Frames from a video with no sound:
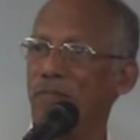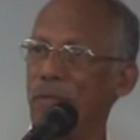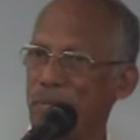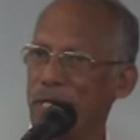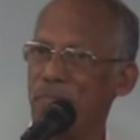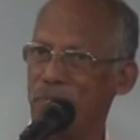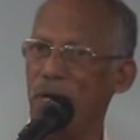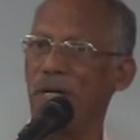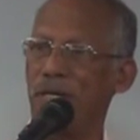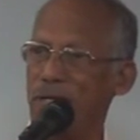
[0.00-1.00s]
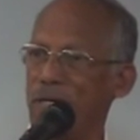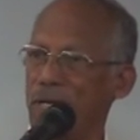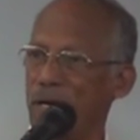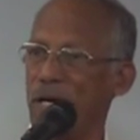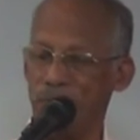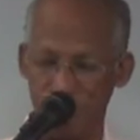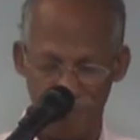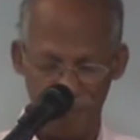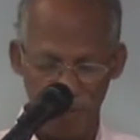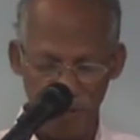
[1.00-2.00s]
We become tired in life.
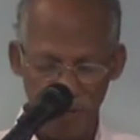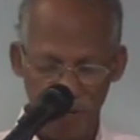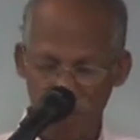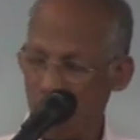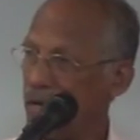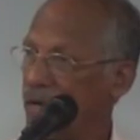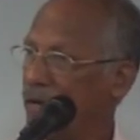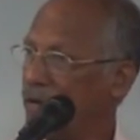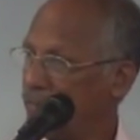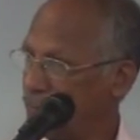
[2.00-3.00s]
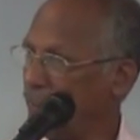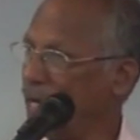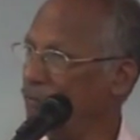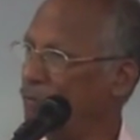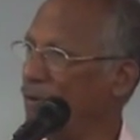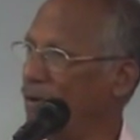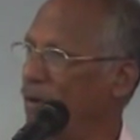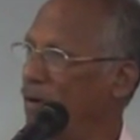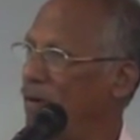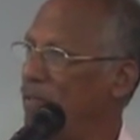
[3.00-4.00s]

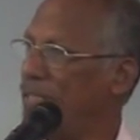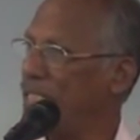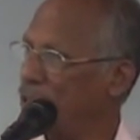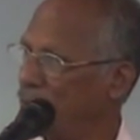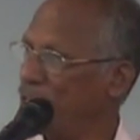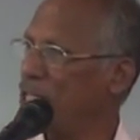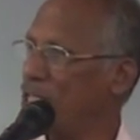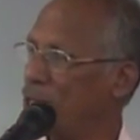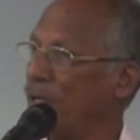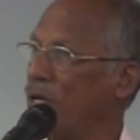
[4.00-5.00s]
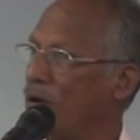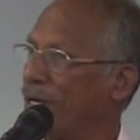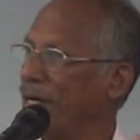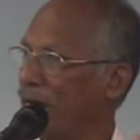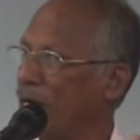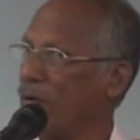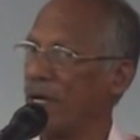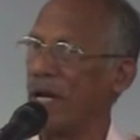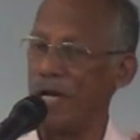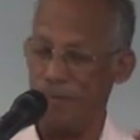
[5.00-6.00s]
Painful situations will occur in our
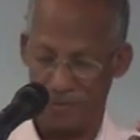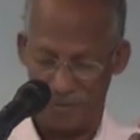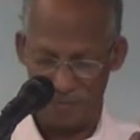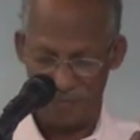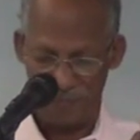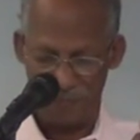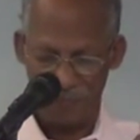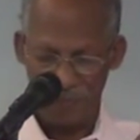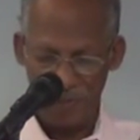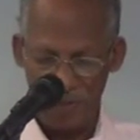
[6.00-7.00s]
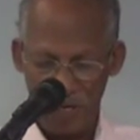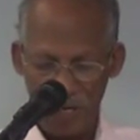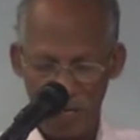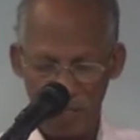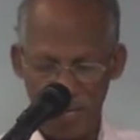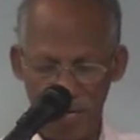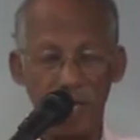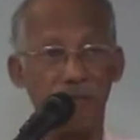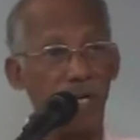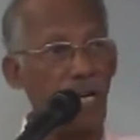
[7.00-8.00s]
lives.
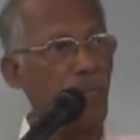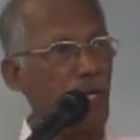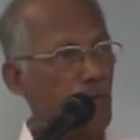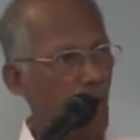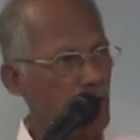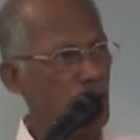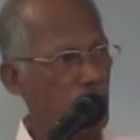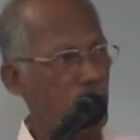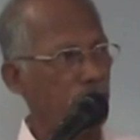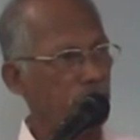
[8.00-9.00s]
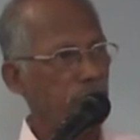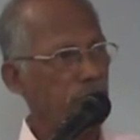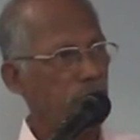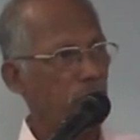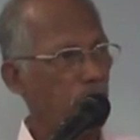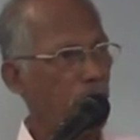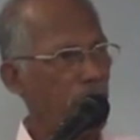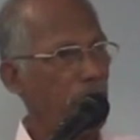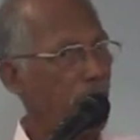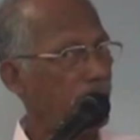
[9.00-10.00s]
Then we will be washed
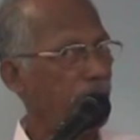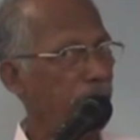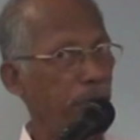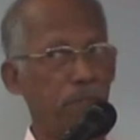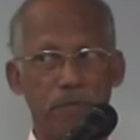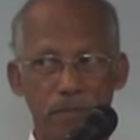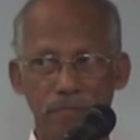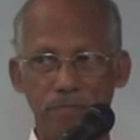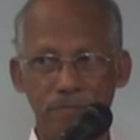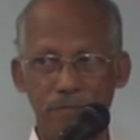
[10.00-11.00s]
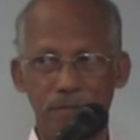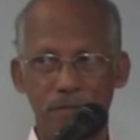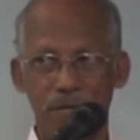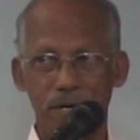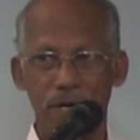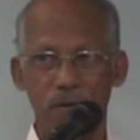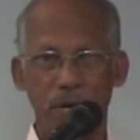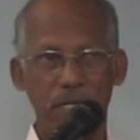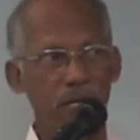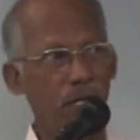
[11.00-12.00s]
by other people.
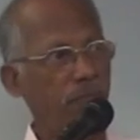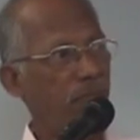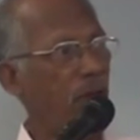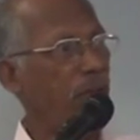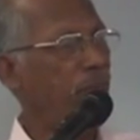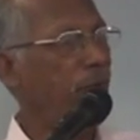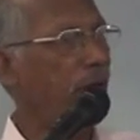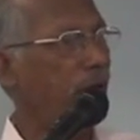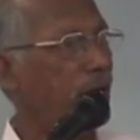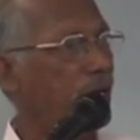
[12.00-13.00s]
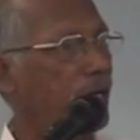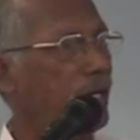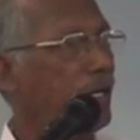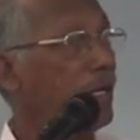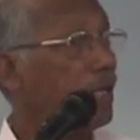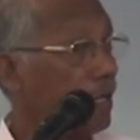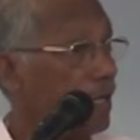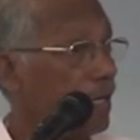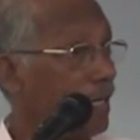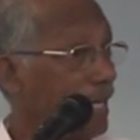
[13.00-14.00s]
What kind of life we are
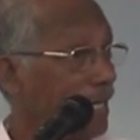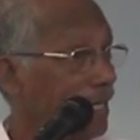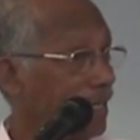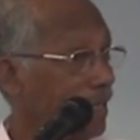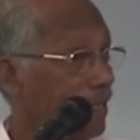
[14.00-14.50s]
leading?